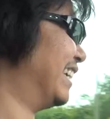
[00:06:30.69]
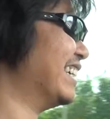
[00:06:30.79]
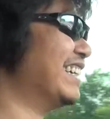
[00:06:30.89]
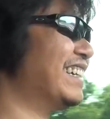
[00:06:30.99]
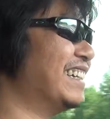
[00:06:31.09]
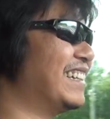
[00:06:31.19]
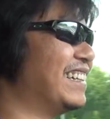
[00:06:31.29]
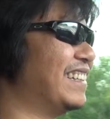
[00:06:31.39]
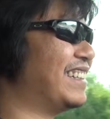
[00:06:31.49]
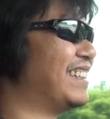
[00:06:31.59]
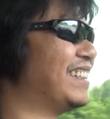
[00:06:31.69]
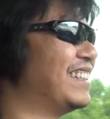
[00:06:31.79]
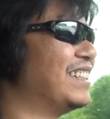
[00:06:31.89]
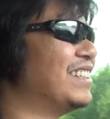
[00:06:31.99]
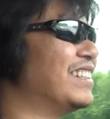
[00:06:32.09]
But to remember, because
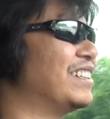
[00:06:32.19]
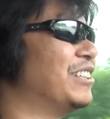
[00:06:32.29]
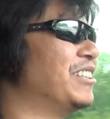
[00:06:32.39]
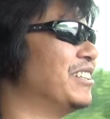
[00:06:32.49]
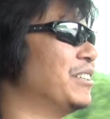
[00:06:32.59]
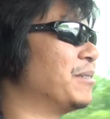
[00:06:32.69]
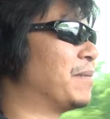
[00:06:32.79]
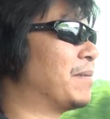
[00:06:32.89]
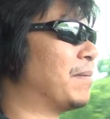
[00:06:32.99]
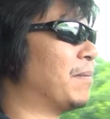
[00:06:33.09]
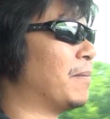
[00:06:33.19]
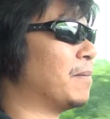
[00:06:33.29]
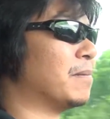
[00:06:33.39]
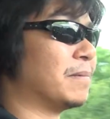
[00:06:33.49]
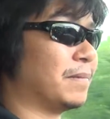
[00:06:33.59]
like a lot of the American stuff, they
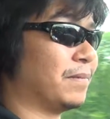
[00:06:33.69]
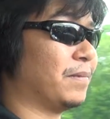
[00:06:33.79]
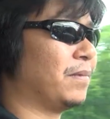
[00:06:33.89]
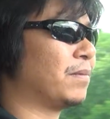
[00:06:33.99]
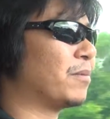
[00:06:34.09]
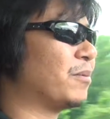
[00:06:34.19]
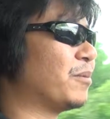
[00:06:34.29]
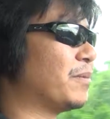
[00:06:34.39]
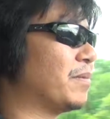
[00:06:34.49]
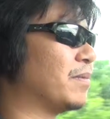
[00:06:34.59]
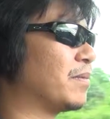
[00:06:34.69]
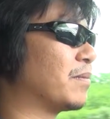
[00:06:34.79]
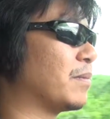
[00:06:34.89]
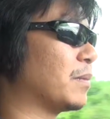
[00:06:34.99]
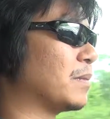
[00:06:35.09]
have, you
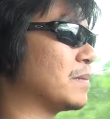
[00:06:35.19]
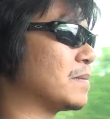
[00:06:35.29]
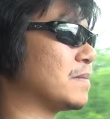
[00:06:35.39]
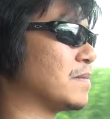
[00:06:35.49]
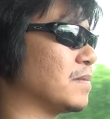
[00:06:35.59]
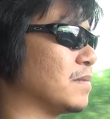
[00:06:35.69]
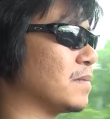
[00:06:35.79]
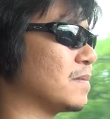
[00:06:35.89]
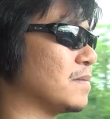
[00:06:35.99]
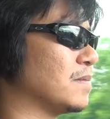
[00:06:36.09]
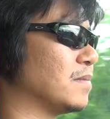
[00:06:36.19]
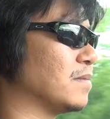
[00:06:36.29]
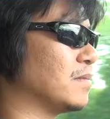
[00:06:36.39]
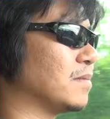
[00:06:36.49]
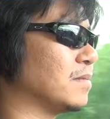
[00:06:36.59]
can fucking order a J.C.
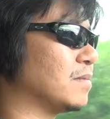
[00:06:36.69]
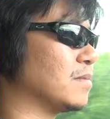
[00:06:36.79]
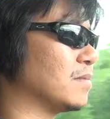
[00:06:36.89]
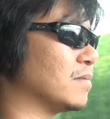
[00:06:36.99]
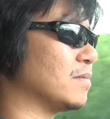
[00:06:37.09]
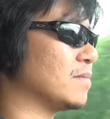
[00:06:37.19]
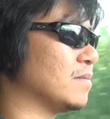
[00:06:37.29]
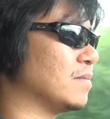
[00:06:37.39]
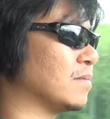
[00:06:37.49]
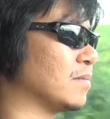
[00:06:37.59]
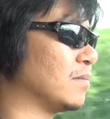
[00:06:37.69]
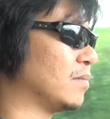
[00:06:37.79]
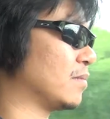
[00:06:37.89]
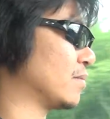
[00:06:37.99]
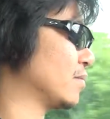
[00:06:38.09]
Whitney book and put an entire fucking car
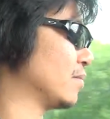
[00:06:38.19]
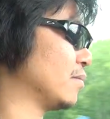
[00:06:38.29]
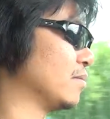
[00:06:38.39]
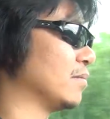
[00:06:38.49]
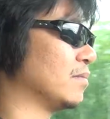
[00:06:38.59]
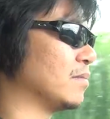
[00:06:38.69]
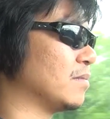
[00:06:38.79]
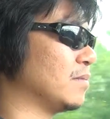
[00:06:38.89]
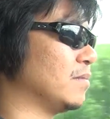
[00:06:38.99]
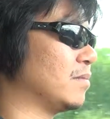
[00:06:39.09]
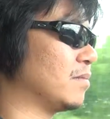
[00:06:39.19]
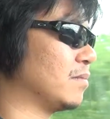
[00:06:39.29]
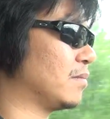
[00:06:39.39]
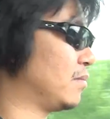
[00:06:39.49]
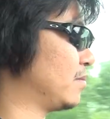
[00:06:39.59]
together from J.C. Whitney. It's going to
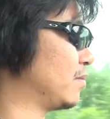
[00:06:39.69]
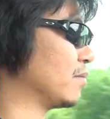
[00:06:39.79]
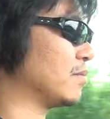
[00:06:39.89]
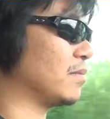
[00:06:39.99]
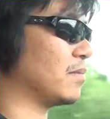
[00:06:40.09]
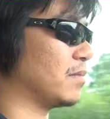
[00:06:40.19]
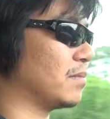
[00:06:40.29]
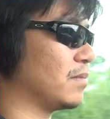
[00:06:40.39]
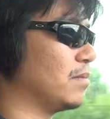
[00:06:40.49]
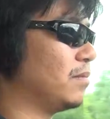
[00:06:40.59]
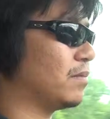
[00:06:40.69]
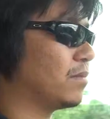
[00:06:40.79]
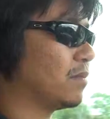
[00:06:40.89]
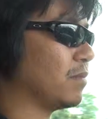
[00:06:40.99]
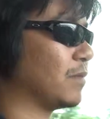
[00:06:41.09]
cost you an arm and an ass,
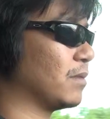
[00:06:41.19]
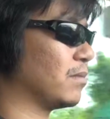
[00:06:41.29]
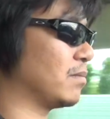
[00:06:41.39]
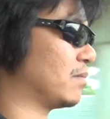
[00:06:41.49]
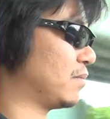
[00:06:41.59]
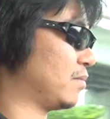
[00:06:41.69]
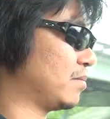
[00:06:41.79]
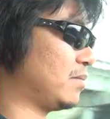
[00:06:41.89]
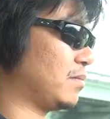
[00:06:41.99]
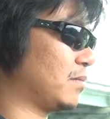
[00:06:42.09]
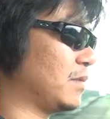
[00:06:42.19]
but you can put your car together.